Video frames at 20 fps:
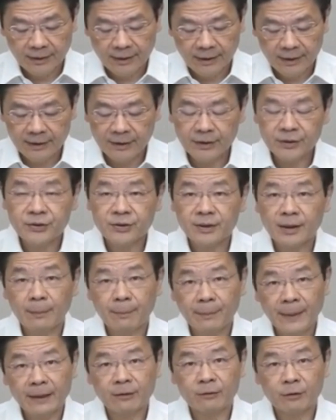It is the
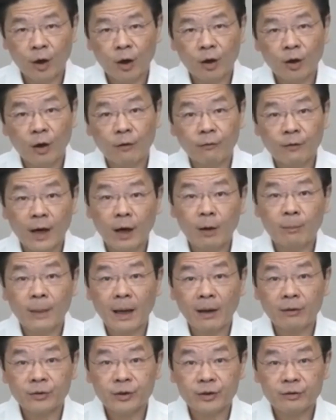bedrock of our
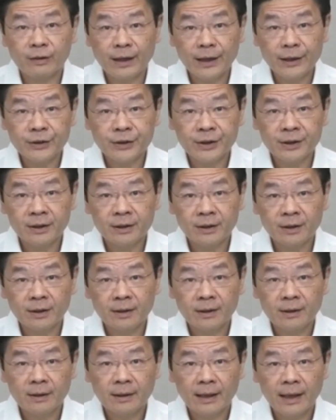multiracial
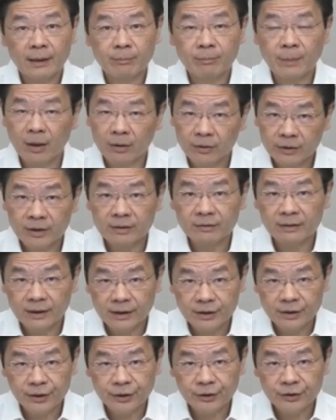and
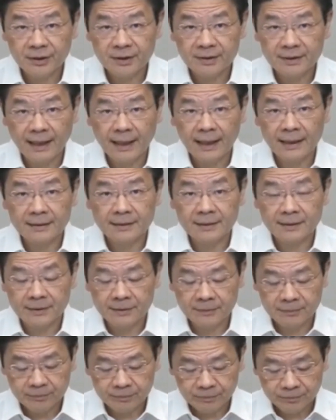multi-religious society.